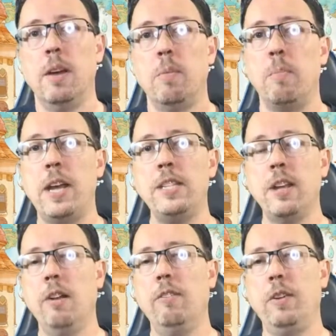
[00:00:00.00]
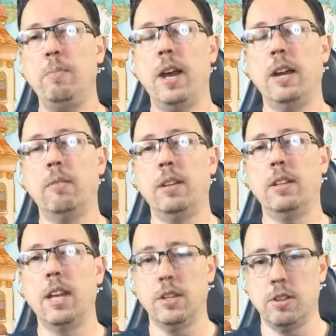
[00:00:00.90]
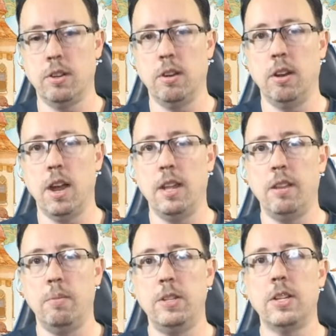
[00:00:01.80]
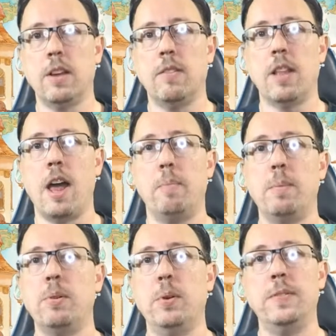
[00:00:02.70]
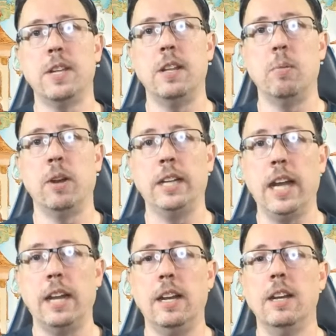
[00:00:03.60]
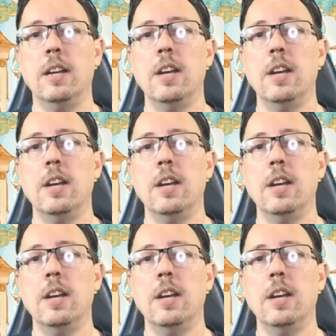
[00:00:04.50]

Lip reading: But based on our feedback with Kickstarter, we just have a lot of people who have said they want to get it.